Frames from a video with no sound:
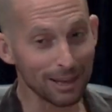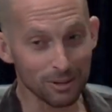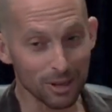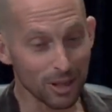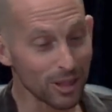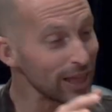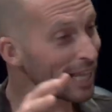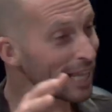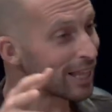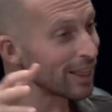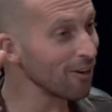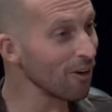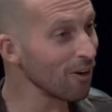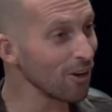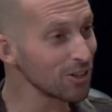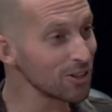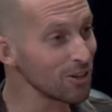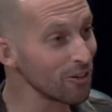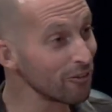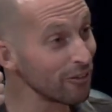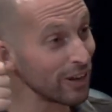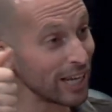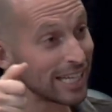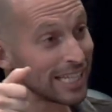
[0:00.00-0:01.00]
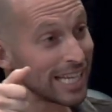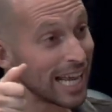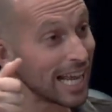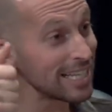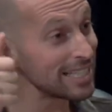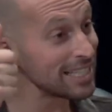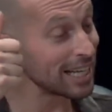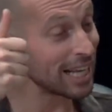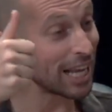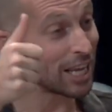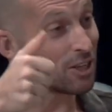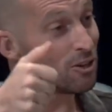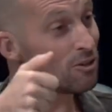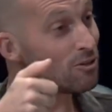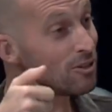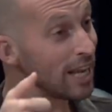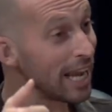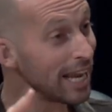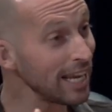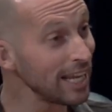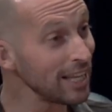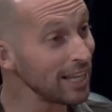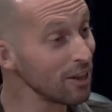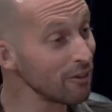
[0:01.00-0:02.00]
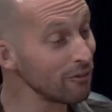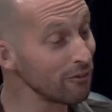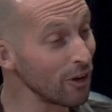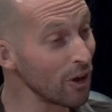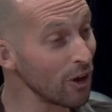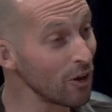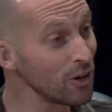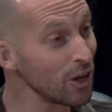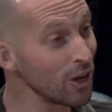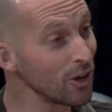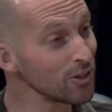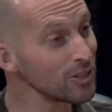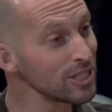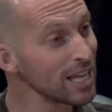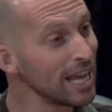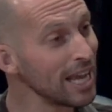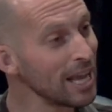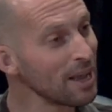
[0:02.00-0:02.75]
You think they're all so fantastic and you taking their photos.